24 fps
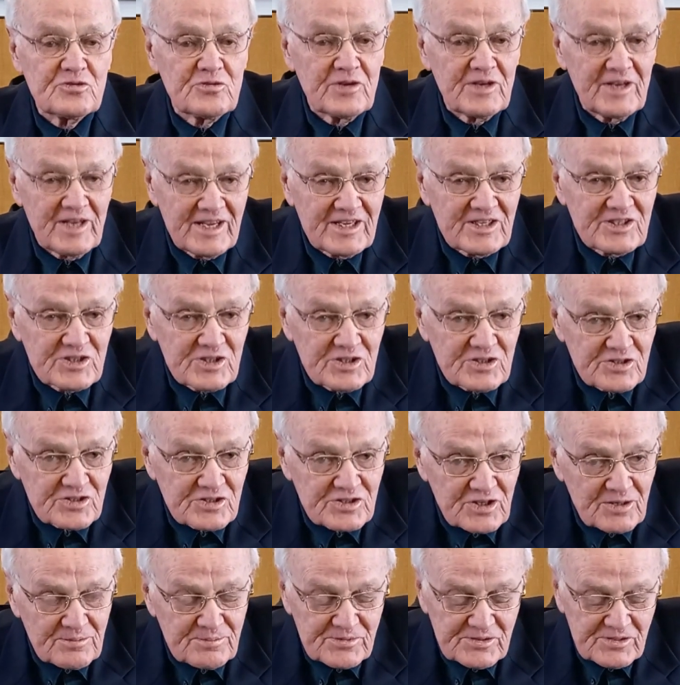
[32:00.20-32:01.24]

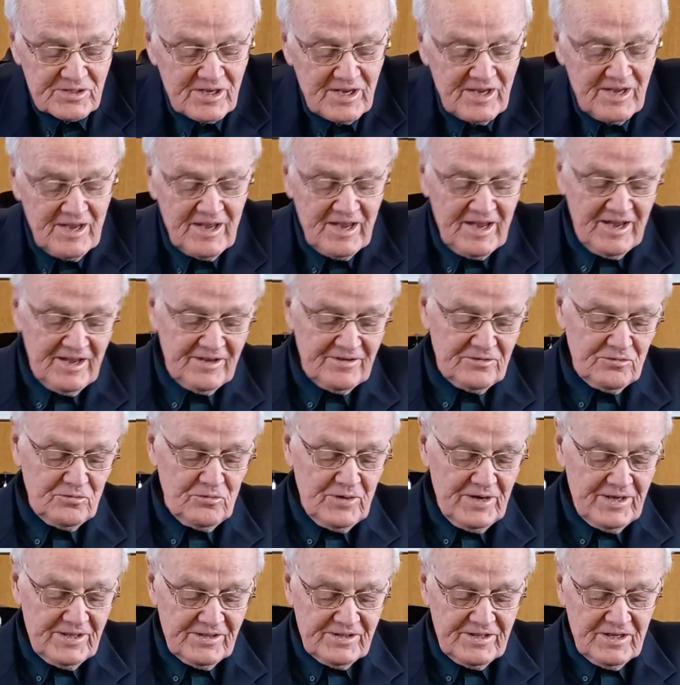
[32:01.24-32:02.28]
relationships, and
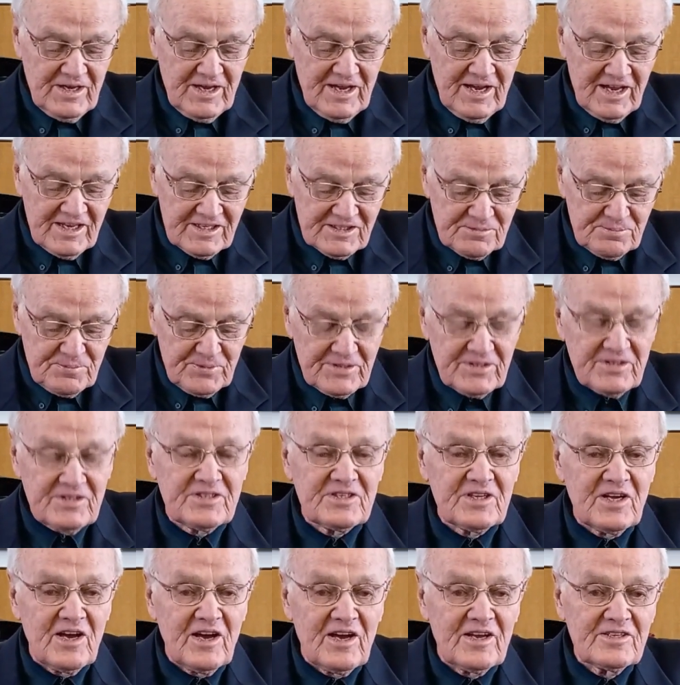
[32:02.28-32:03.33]
when the husband
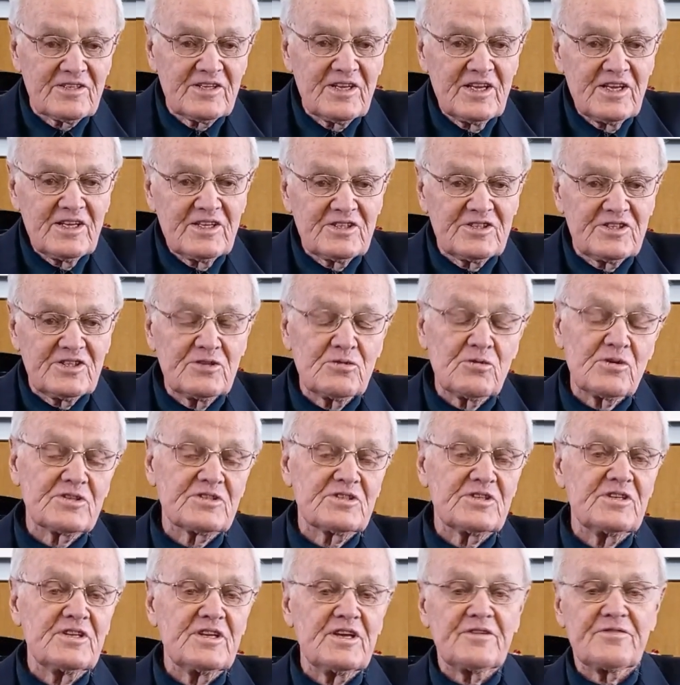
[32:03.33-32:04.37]
died, she
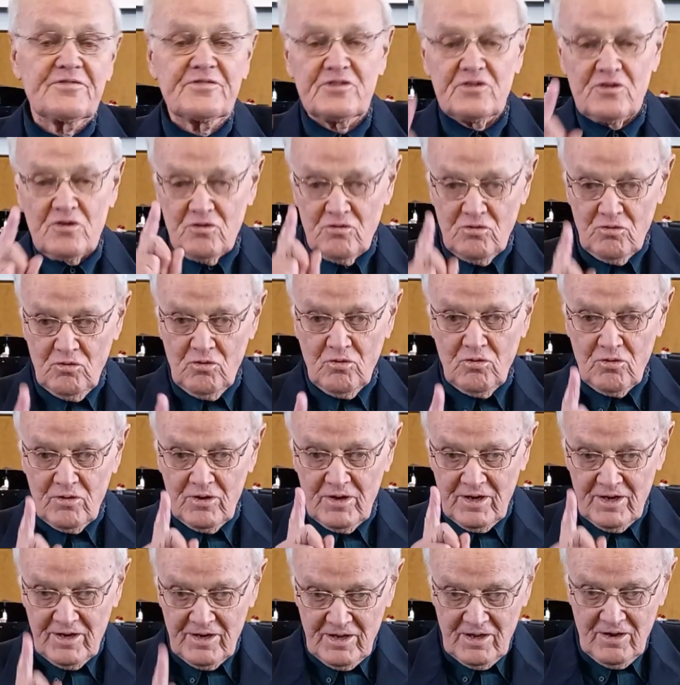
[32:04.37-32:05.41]
was left all
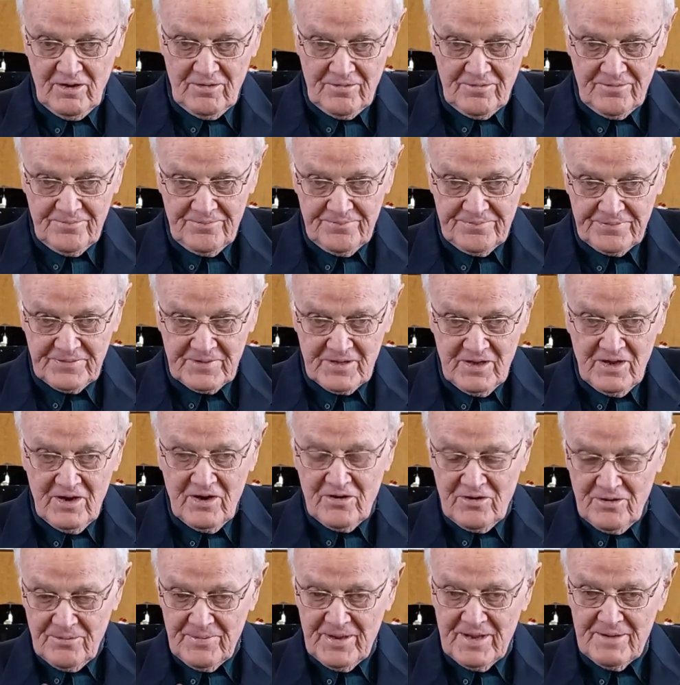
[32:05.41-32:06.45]
alone.
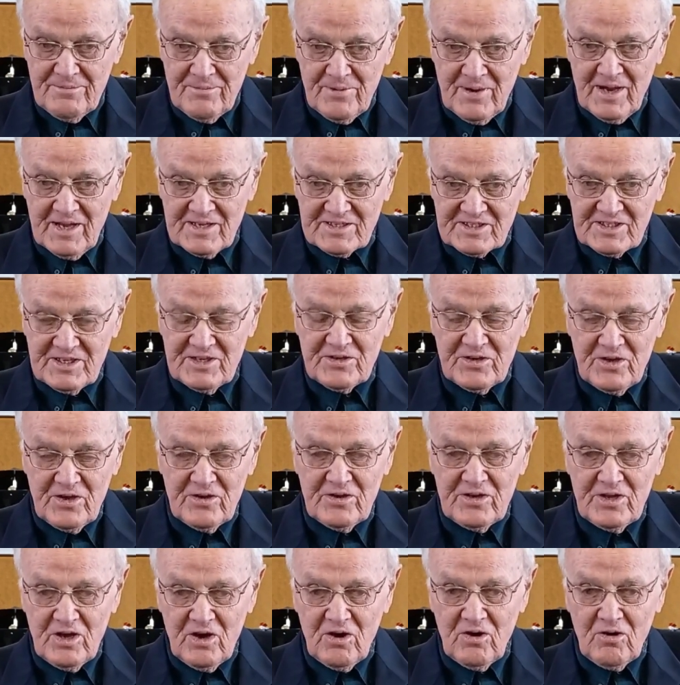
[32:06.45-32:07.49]
Remember I said
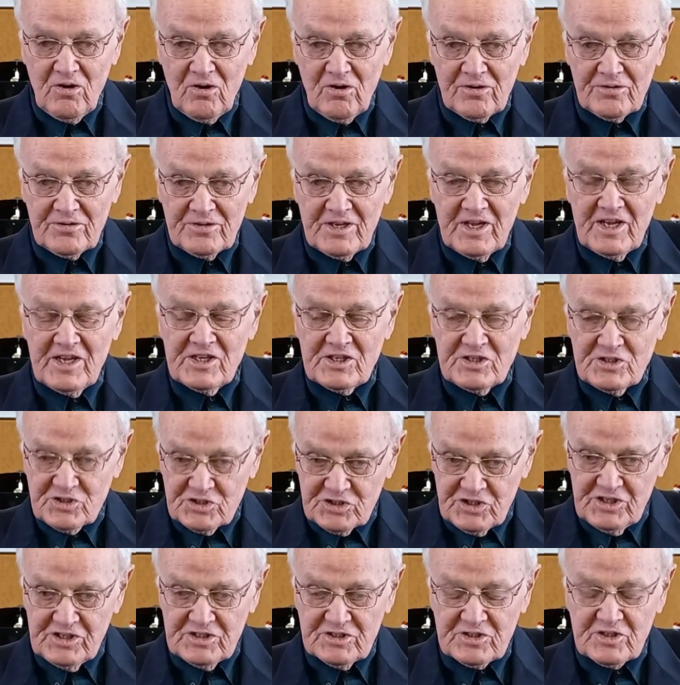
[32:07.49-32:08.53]
earlier on,
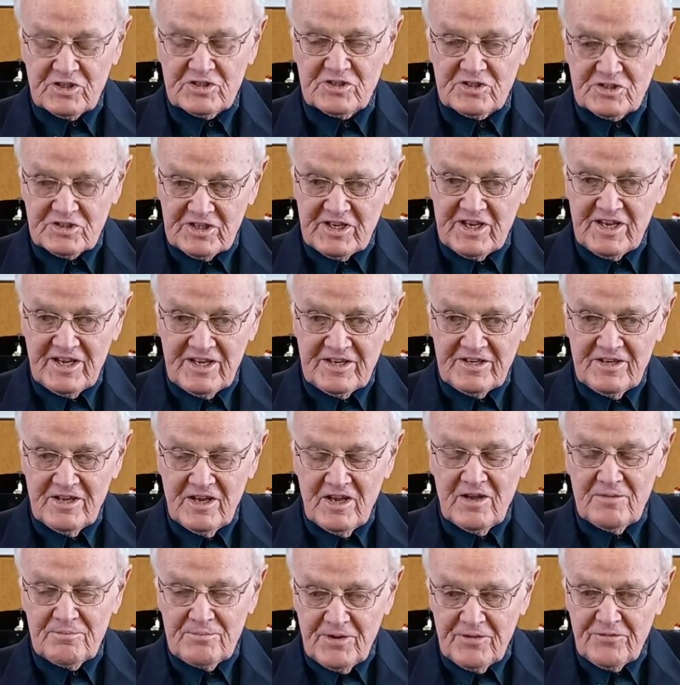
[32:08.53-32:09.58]
Jesus
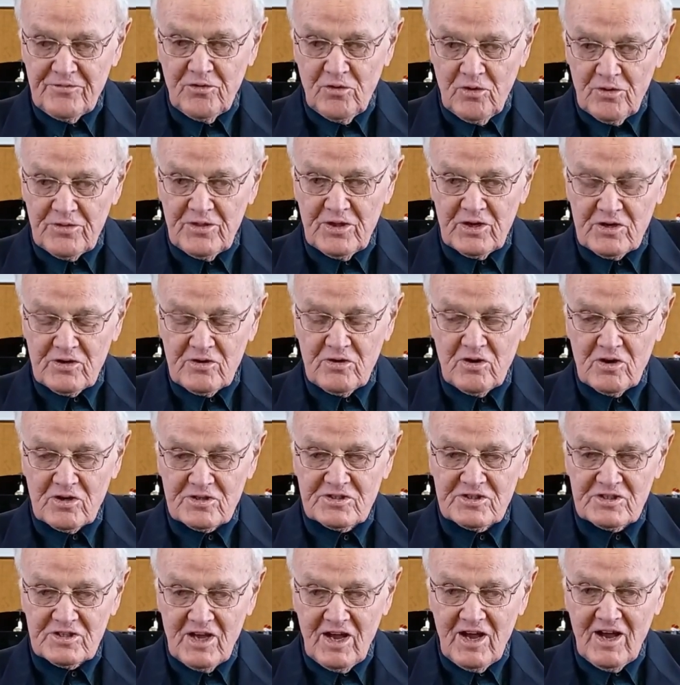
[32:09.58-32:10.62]
said before the
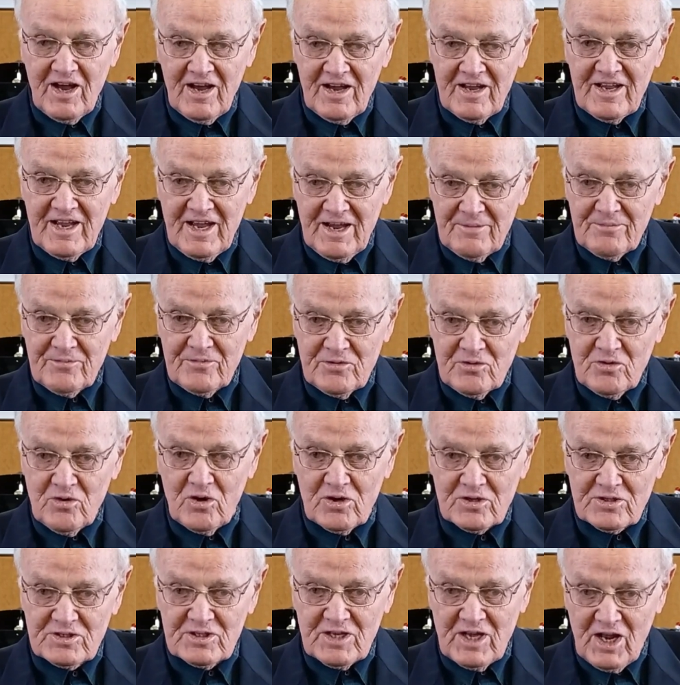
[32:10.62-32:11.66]
cross, I am
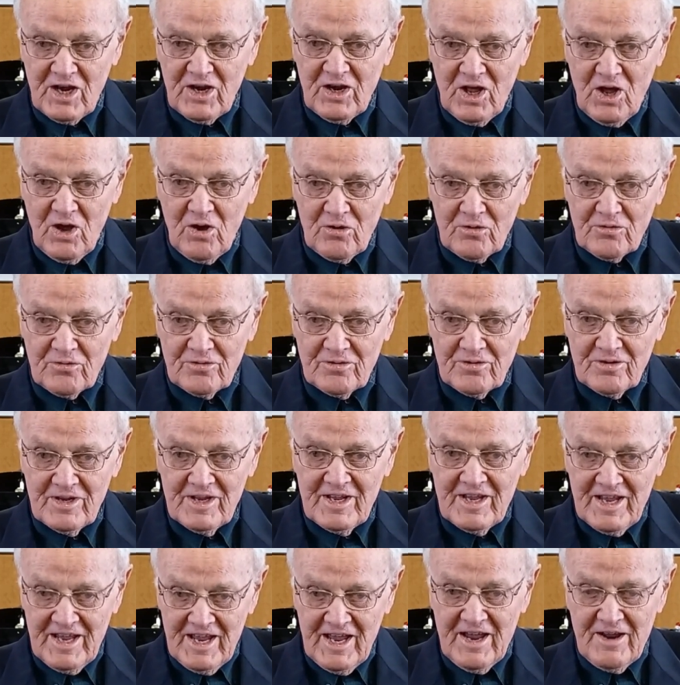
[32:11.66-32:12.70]
not alone.
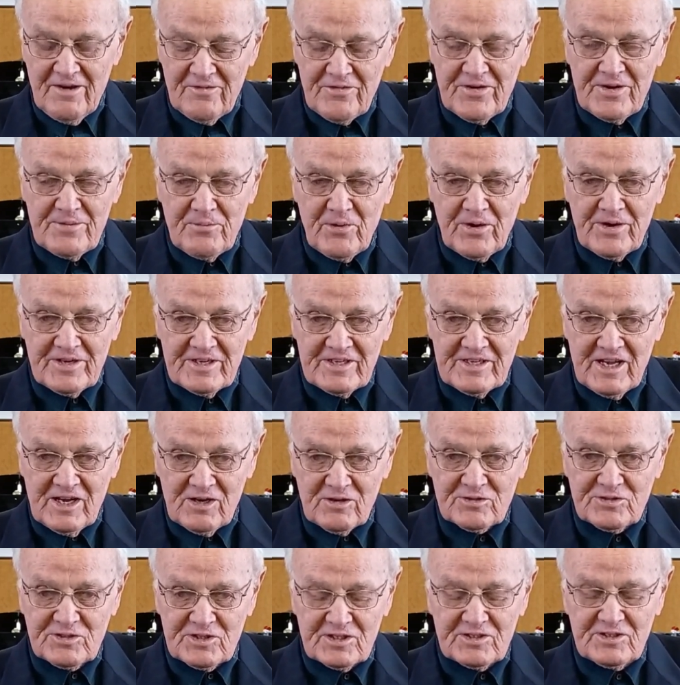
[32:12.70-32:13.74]
Everybody
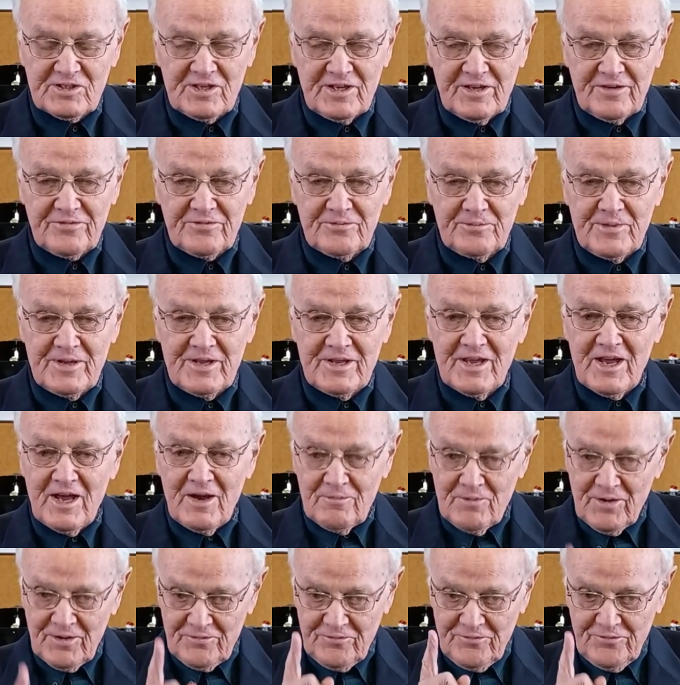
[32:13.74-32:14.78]
else has left me,
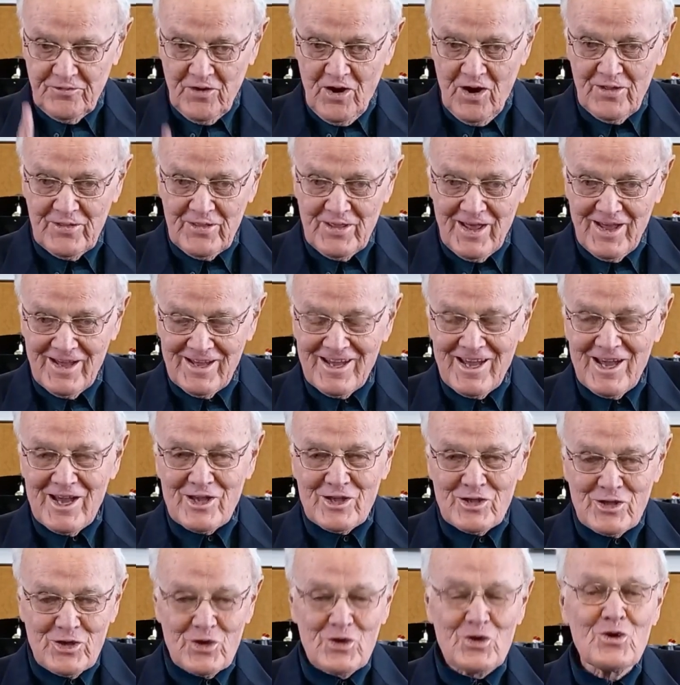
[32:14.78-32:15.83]
but Father,
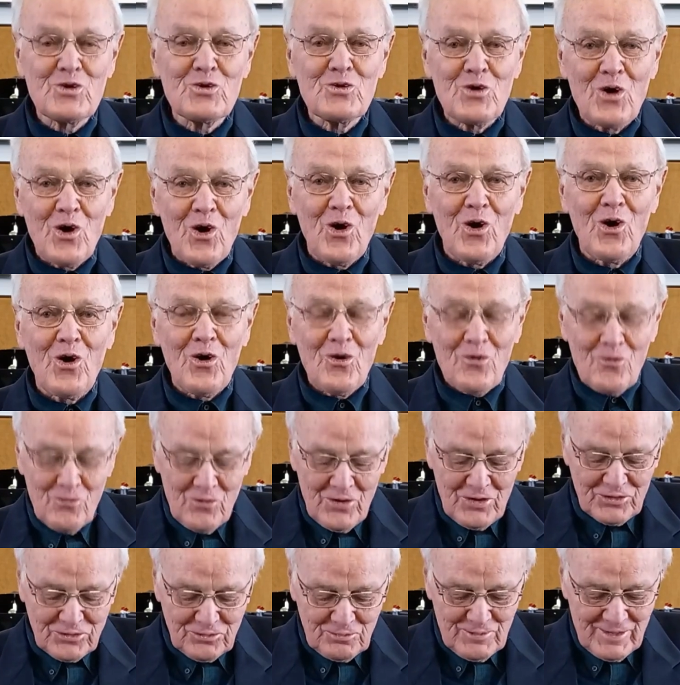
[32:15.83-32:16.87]
you are
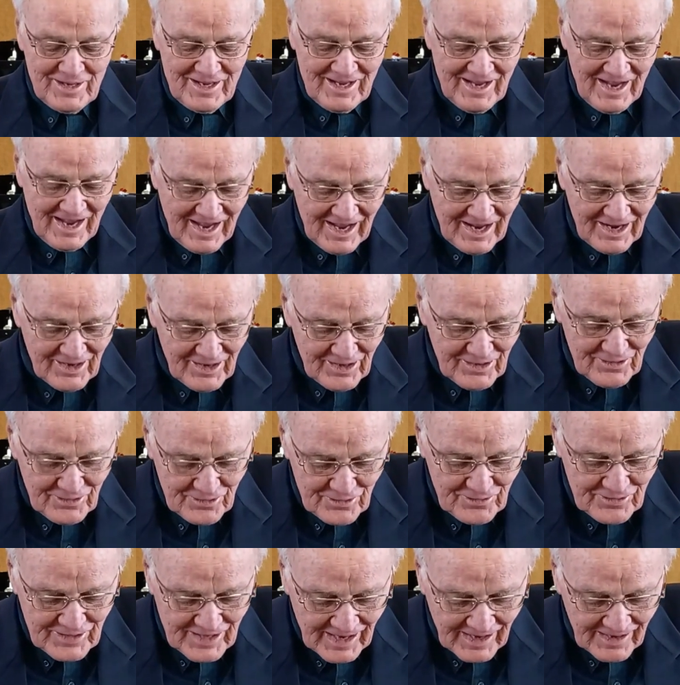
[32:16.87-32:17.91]
with me.
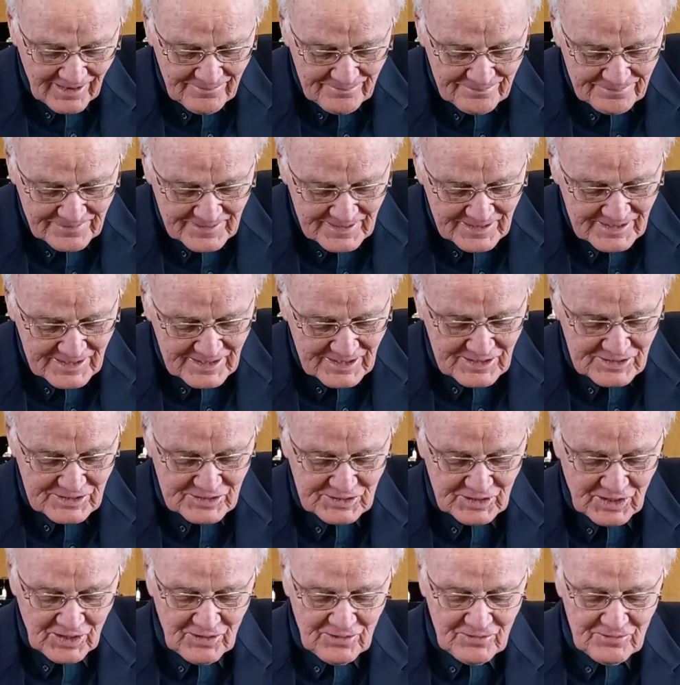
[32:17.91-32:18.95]
Hallelujah.
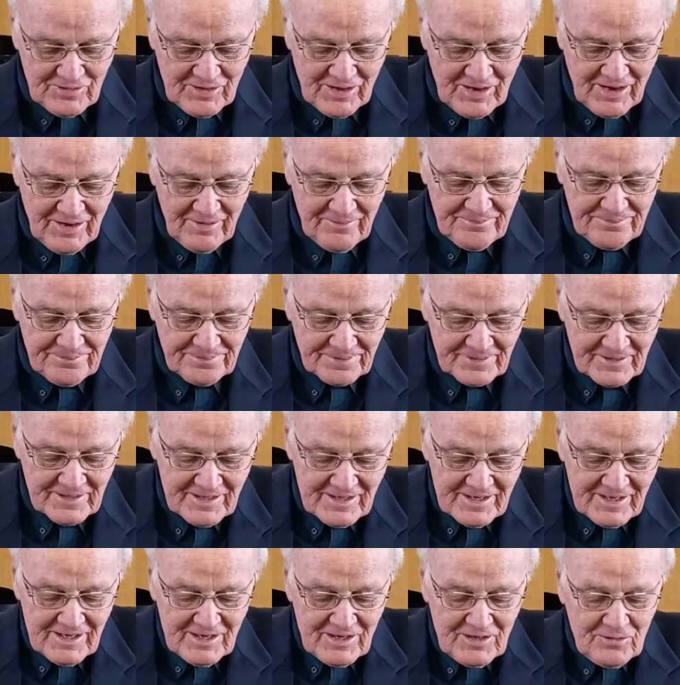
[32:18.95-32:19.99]
So
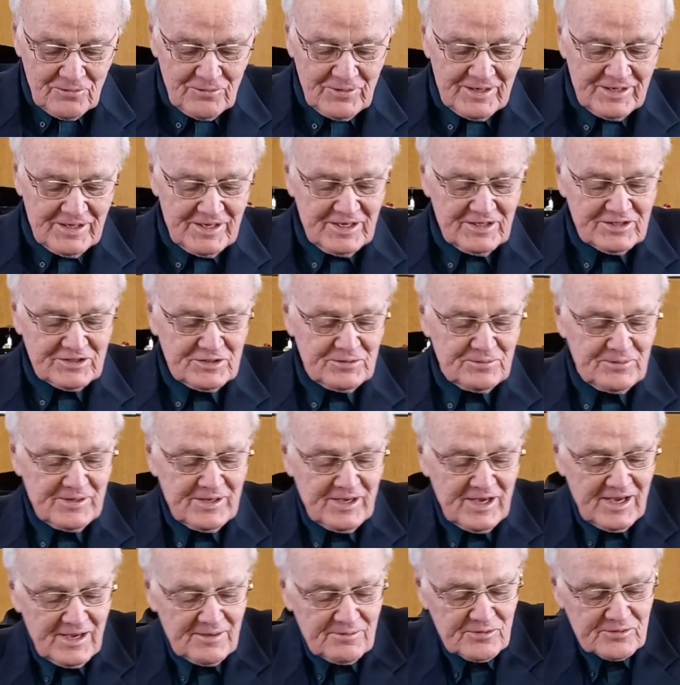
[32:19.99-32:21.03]
we need to be
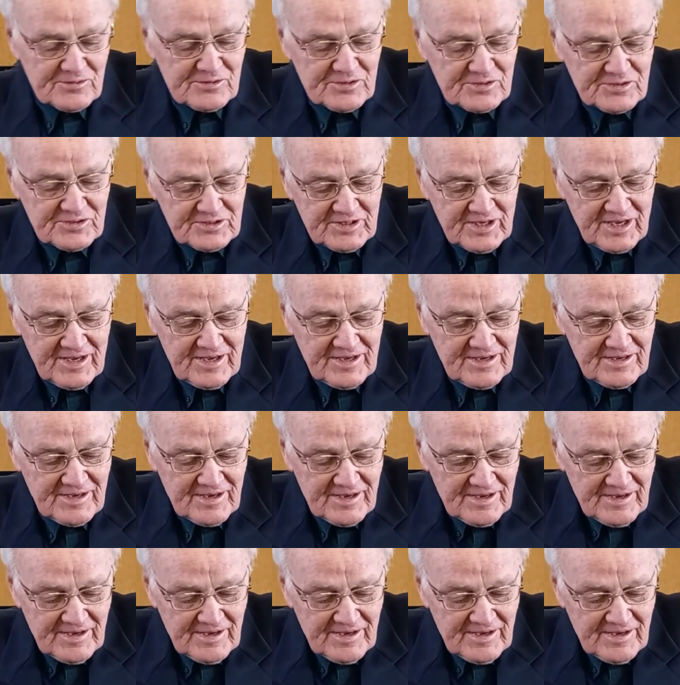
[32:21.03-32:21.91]
able to say,